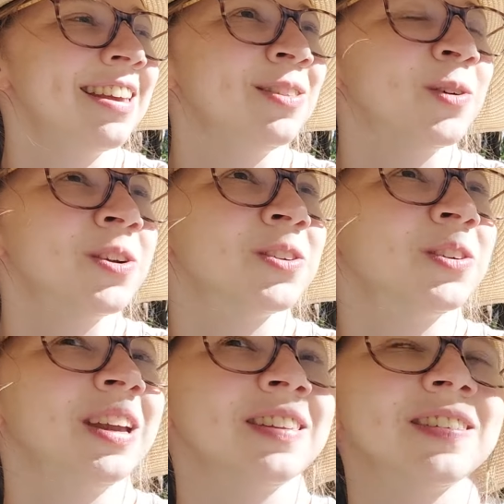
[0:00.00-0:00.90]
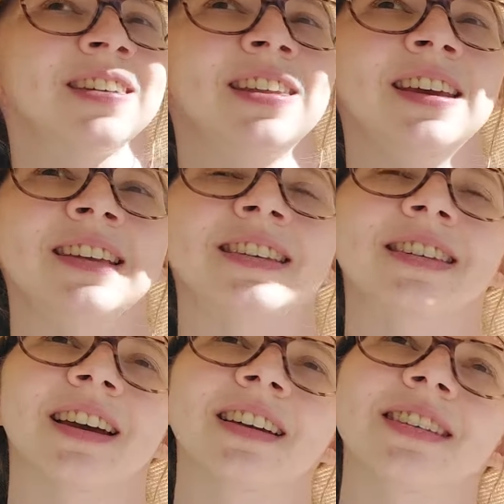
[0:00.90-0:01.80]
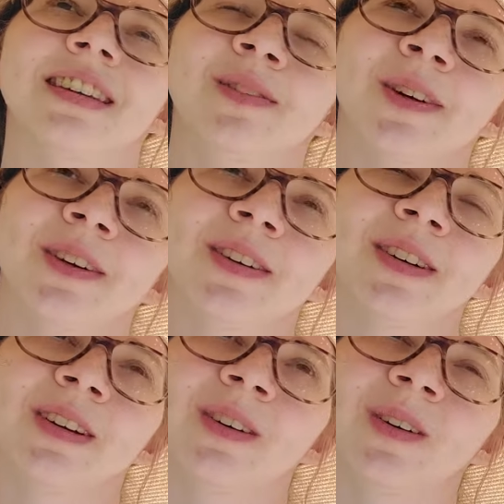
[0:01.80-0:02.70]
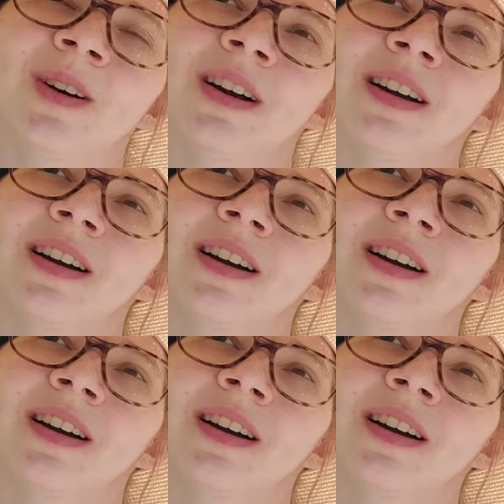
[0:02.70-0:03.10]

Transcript: in order to get the insights in order to